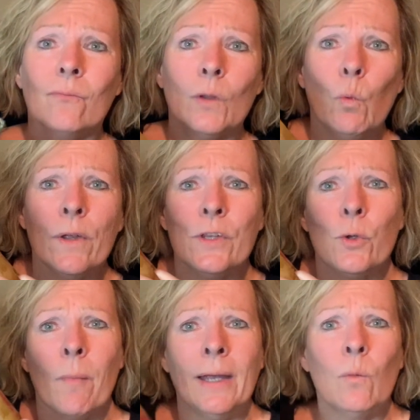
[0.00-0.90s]
whether you
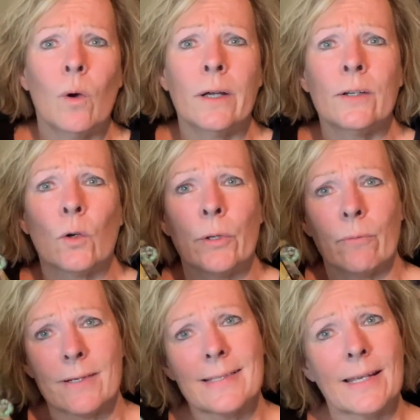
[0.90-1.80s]
make one or you
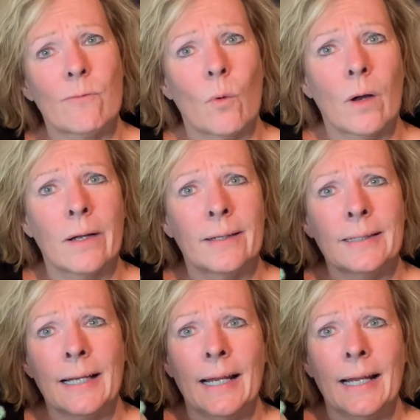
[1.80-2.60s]
receive one,